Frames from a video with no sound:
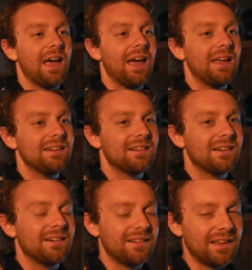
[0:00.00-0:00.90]
and
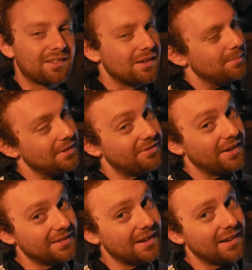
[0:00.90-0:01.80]
it's going to be
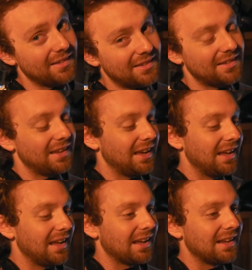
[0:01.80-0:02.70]
fun, guys.
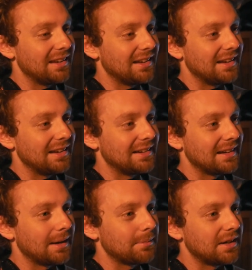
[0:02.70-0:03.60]
And
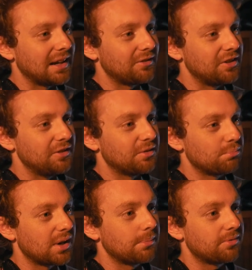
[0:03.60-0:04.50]
I'm going to have to do
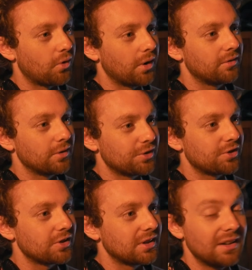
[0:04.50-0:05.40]
some prep for it for
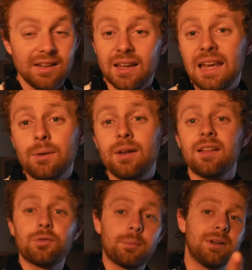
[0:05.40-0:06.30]
sure. Anyway,
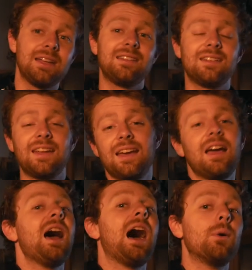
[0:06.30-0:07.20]
that's where I'm going to end
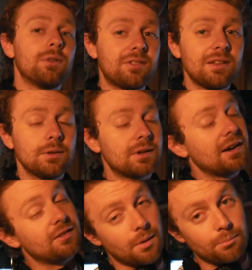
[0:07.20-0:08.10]
today. I will see you
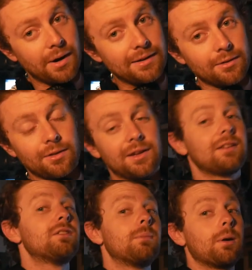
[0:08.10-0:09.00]
guys bright and early
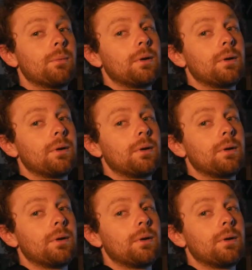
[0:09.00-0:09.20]
tomorrow